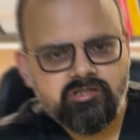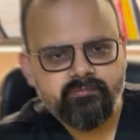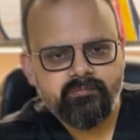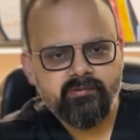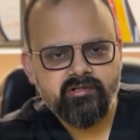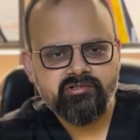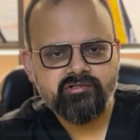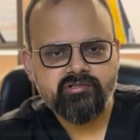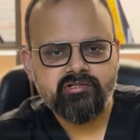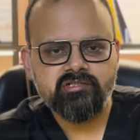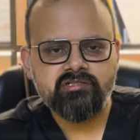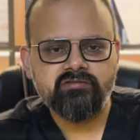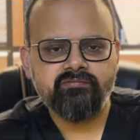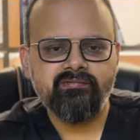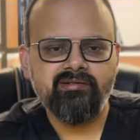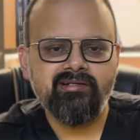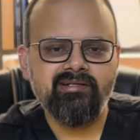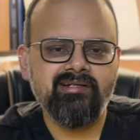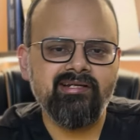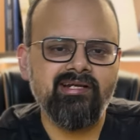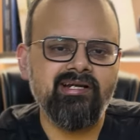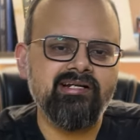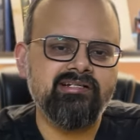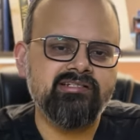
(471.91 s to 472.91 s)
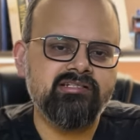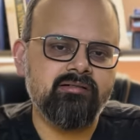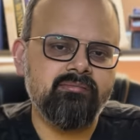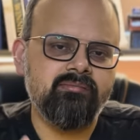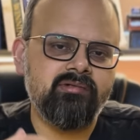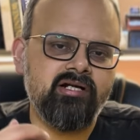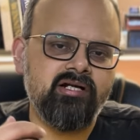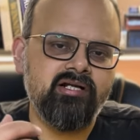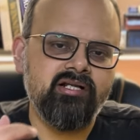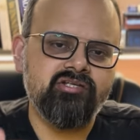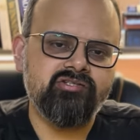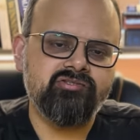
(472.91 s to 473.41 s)
patients, we need some
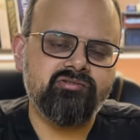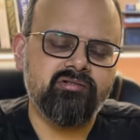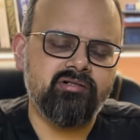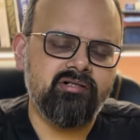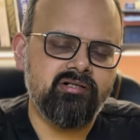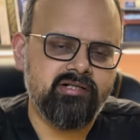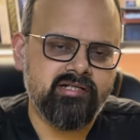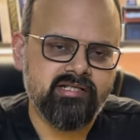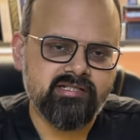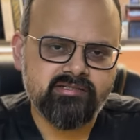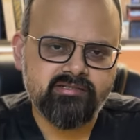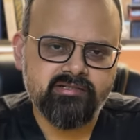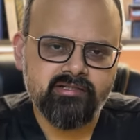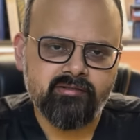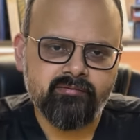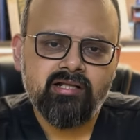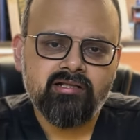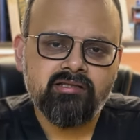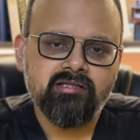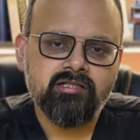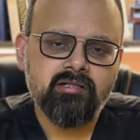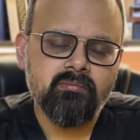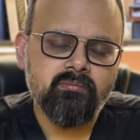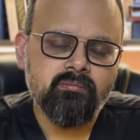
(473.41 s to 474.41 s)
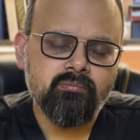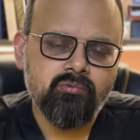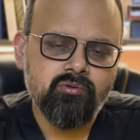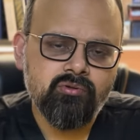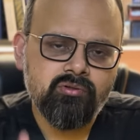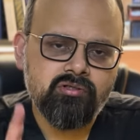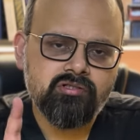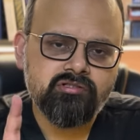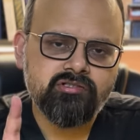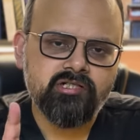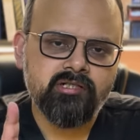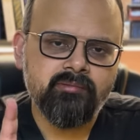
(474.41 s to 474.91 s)
additional testing. The
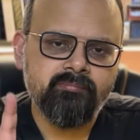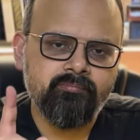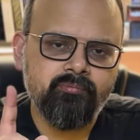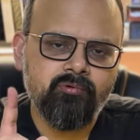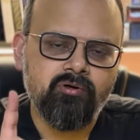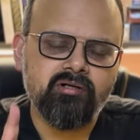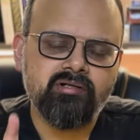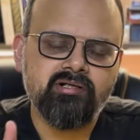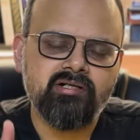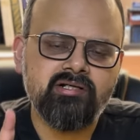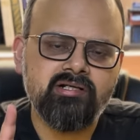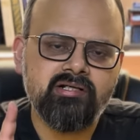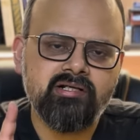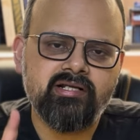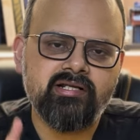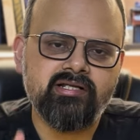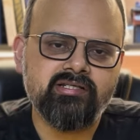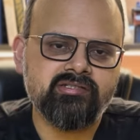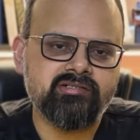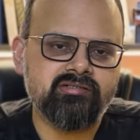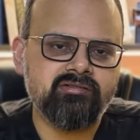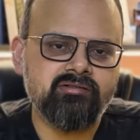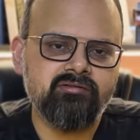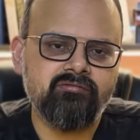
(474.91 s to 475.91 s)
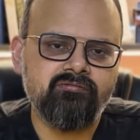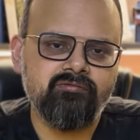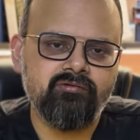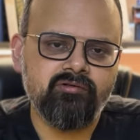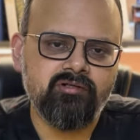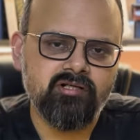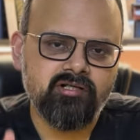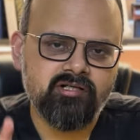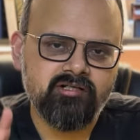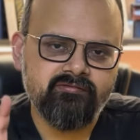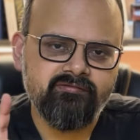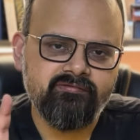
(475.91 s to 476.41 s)
most important test
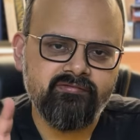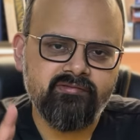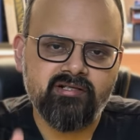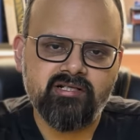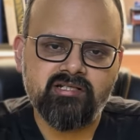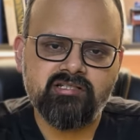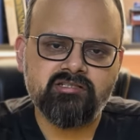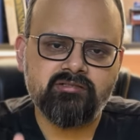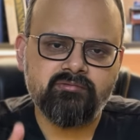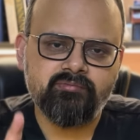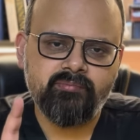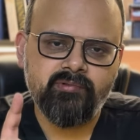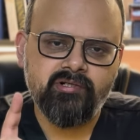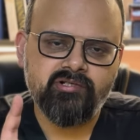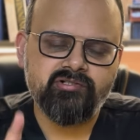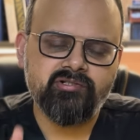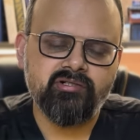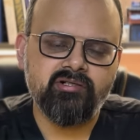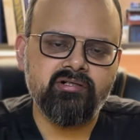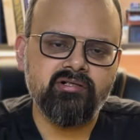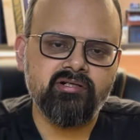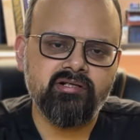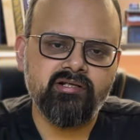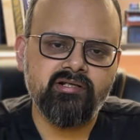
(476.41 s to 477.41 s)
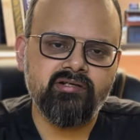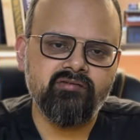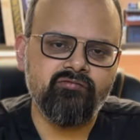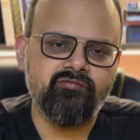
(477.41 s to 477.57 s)
for a reflux patient, it